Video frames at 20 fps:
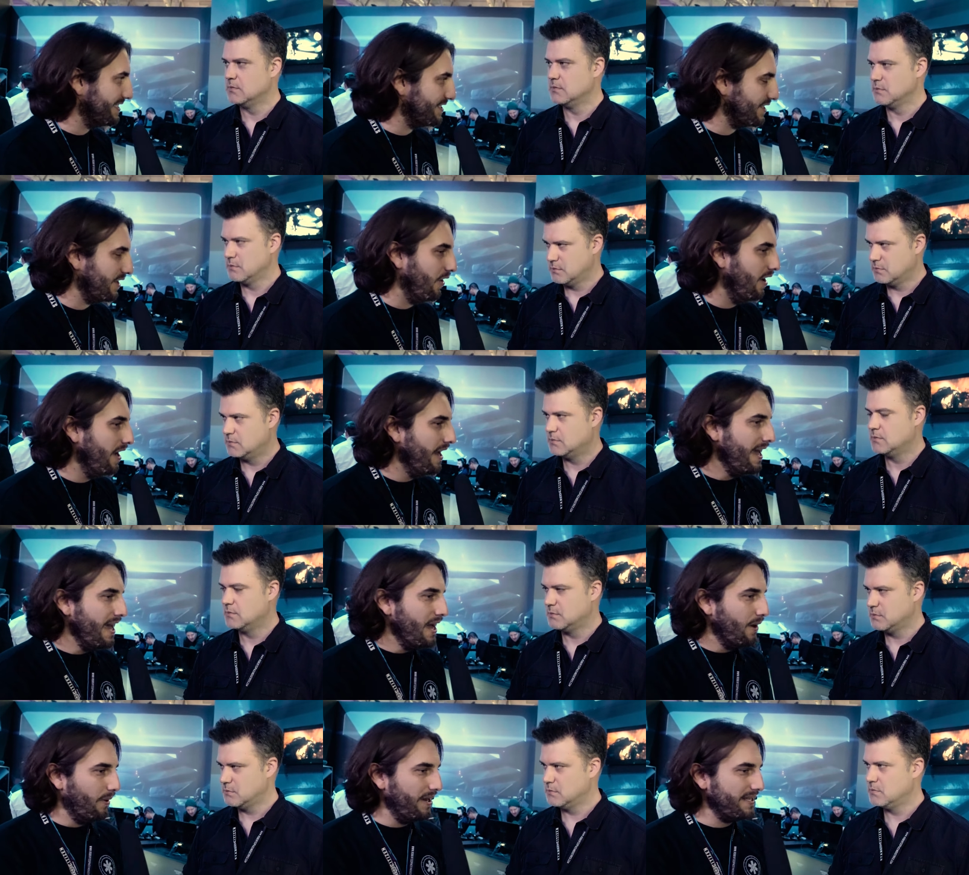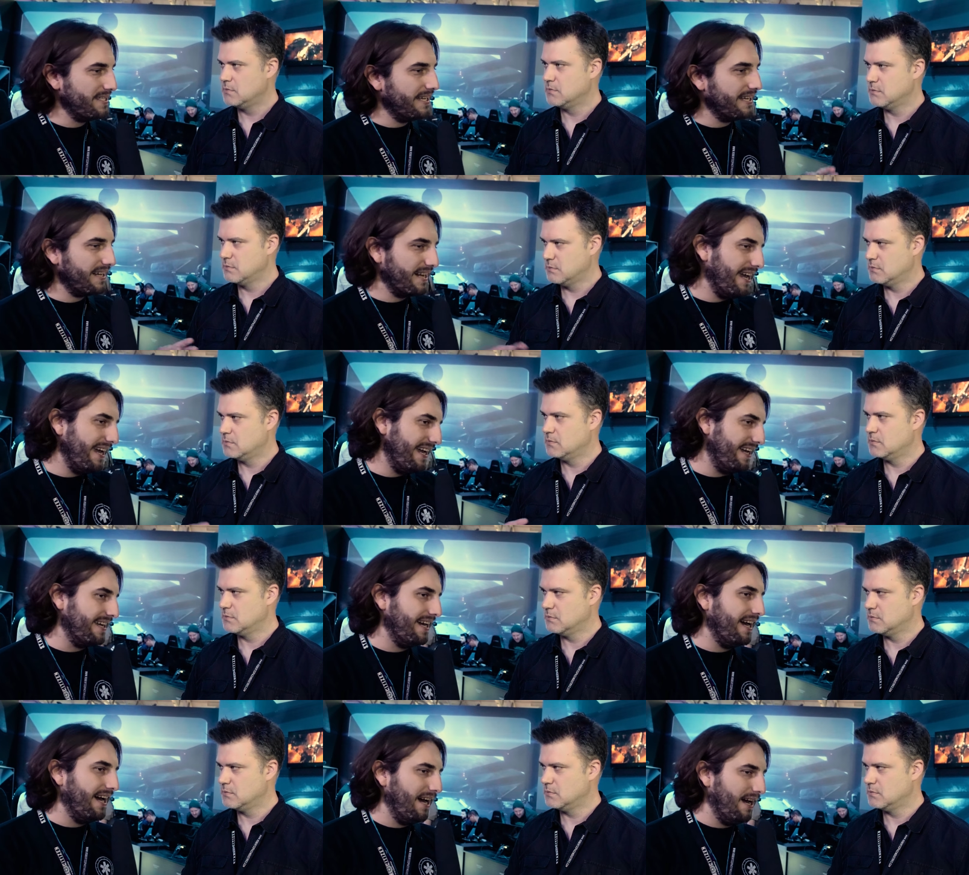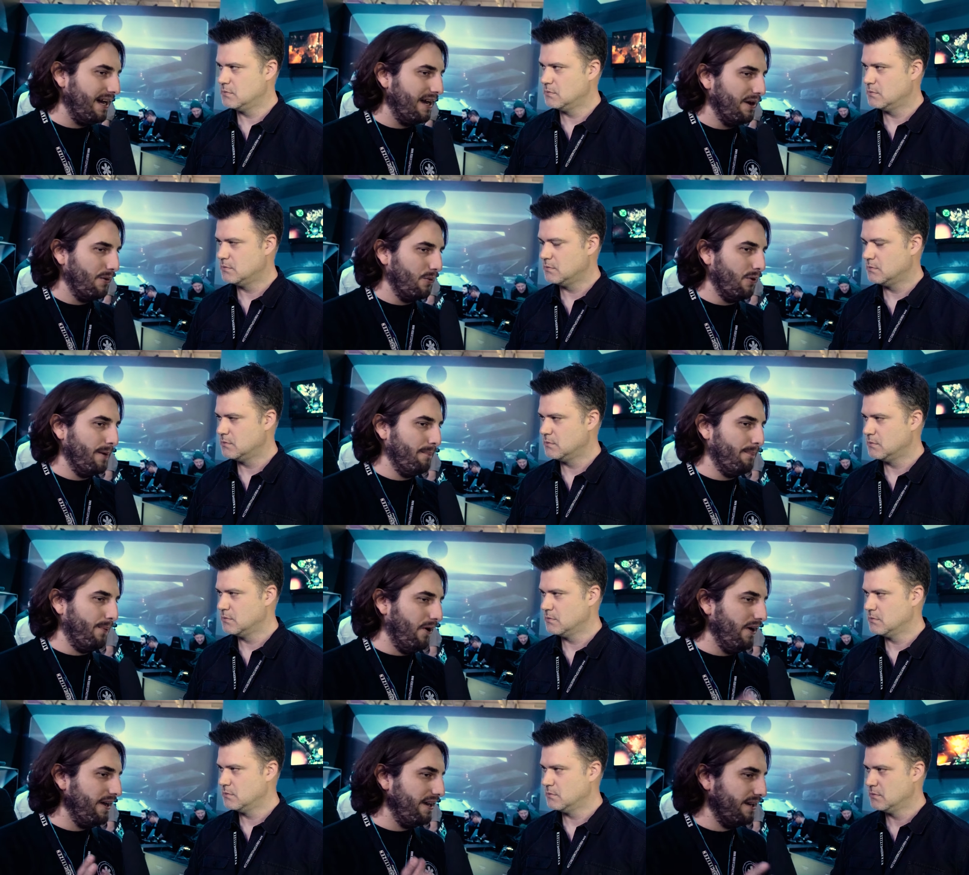Speaker 1: So was it like uh, one
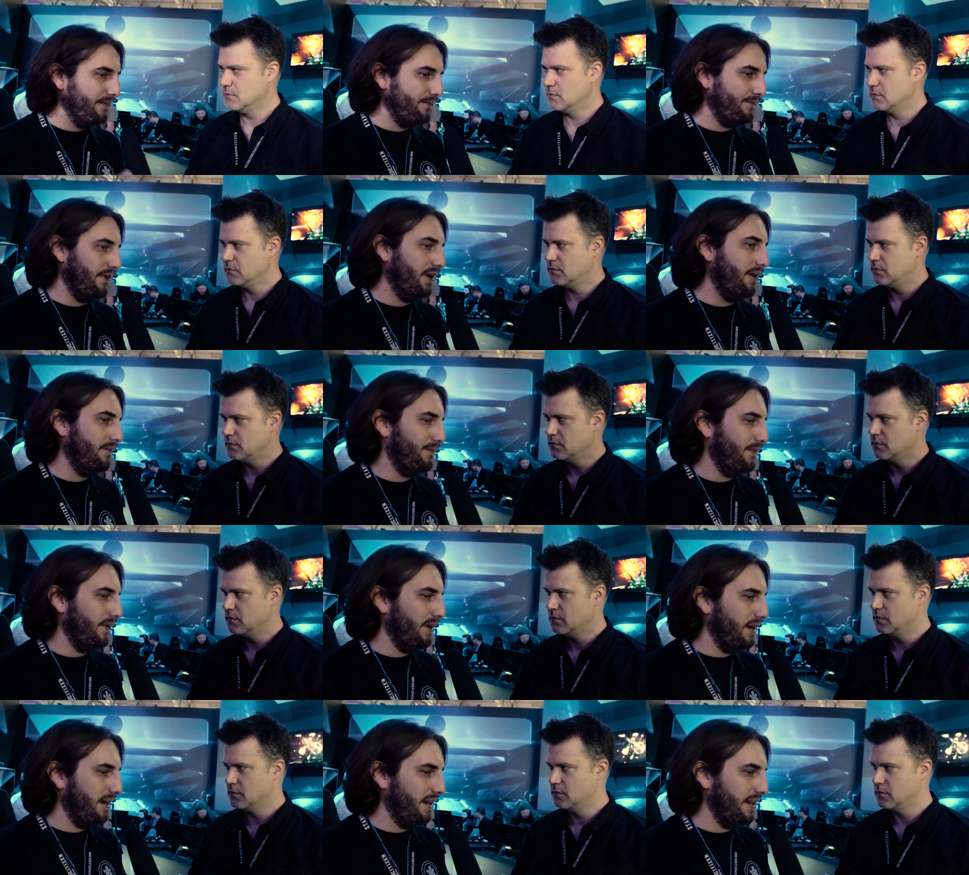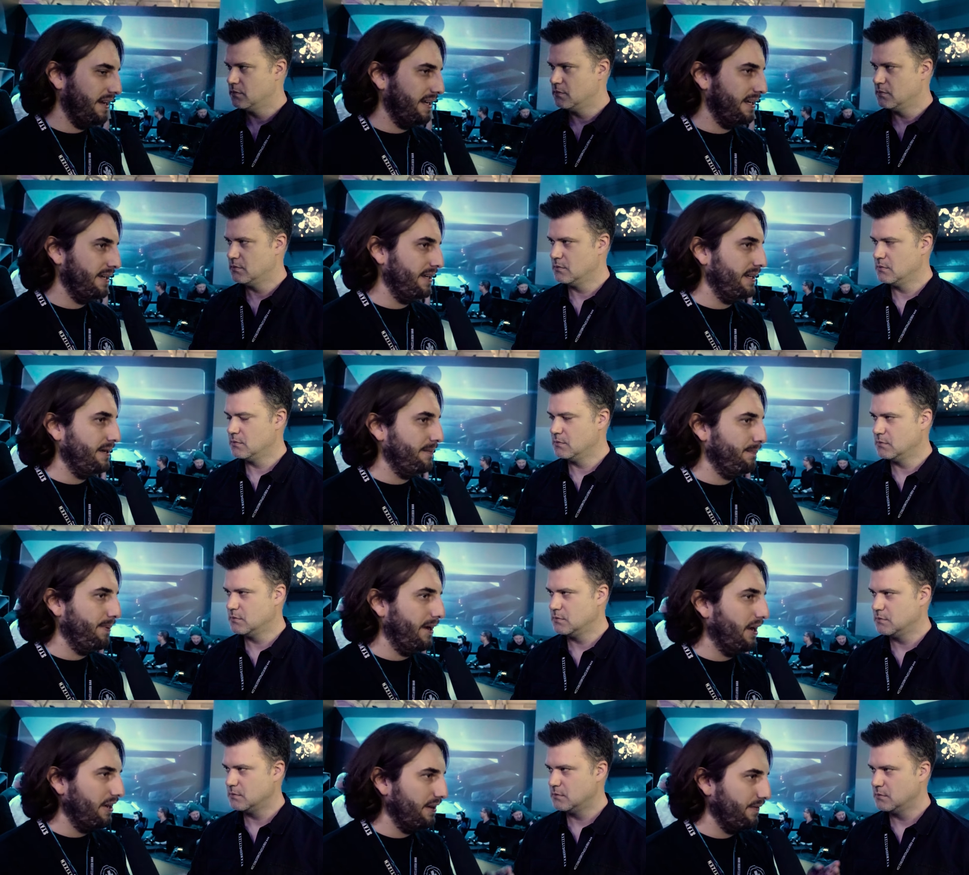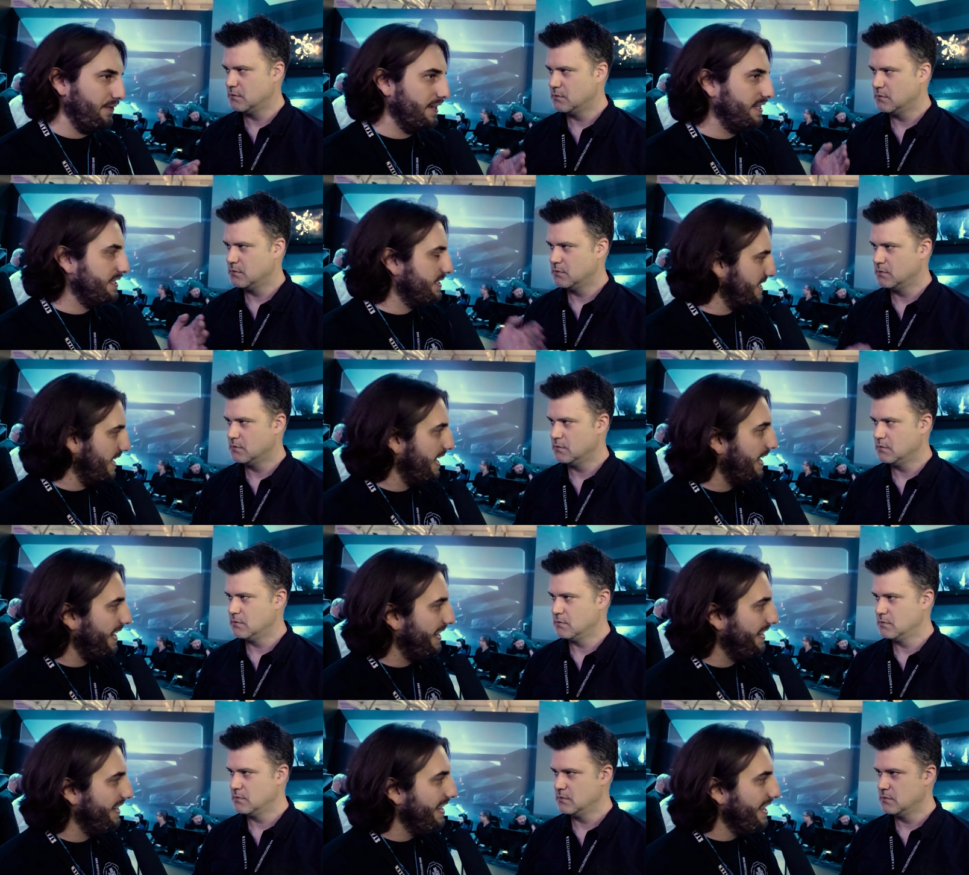point of, of uh, in in part of the
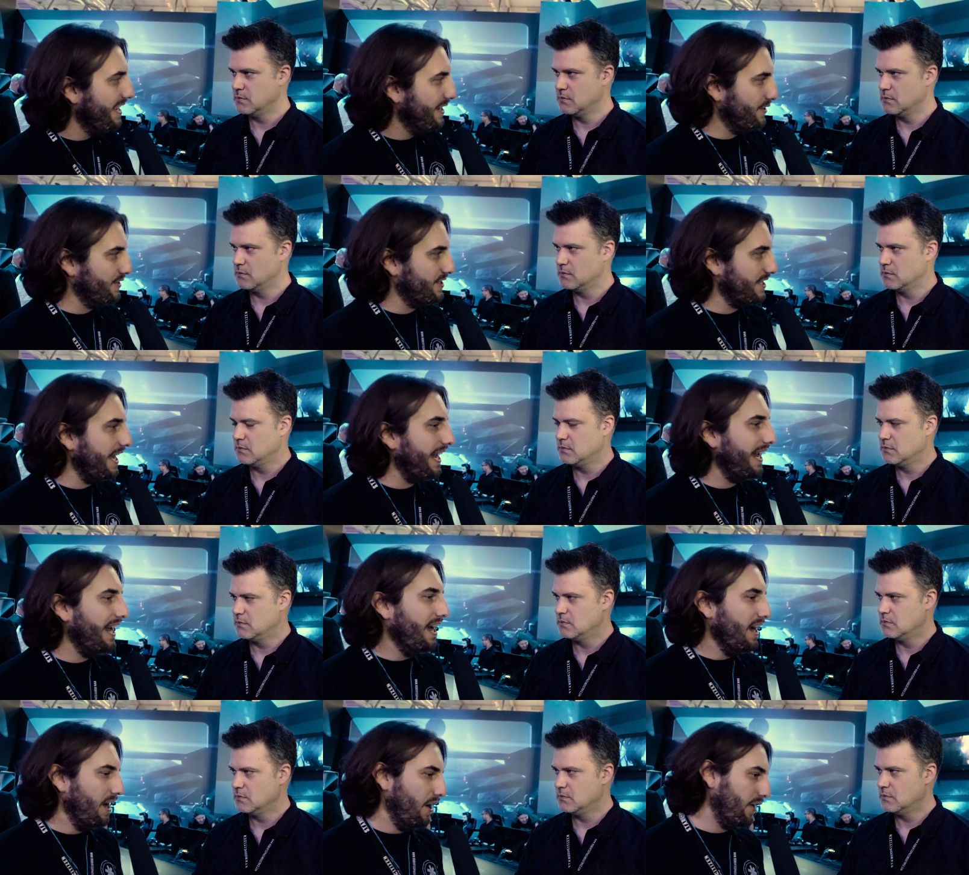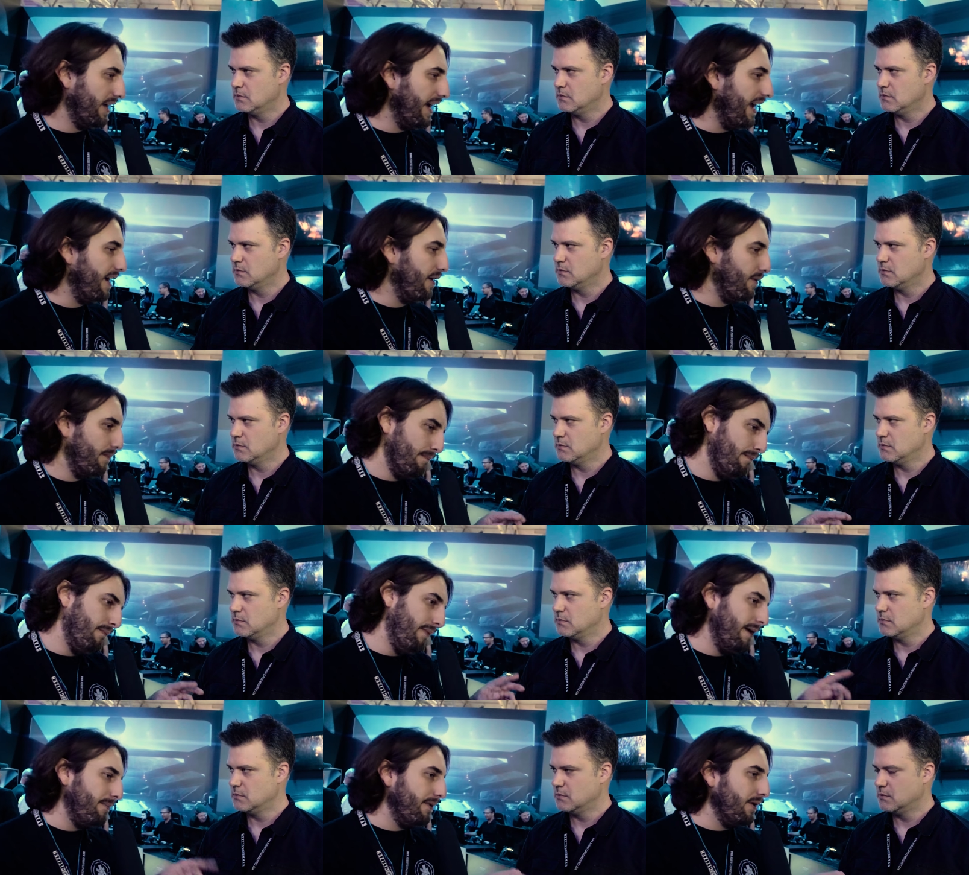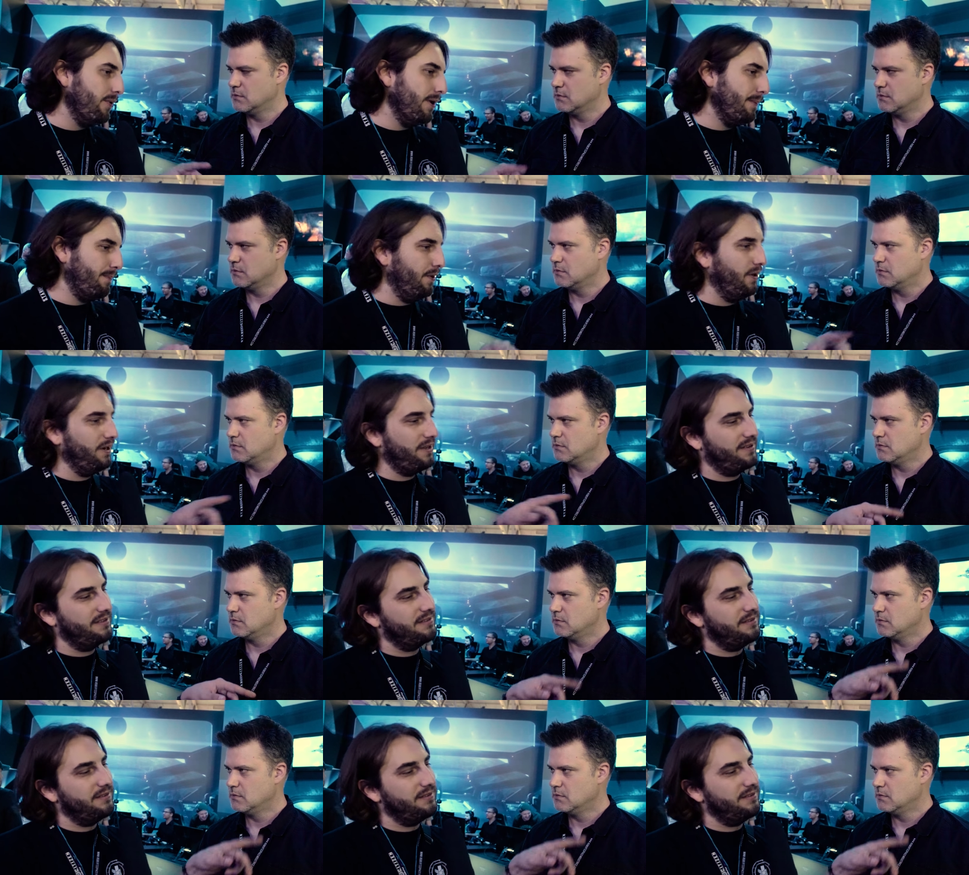design to say, okay, maybe we put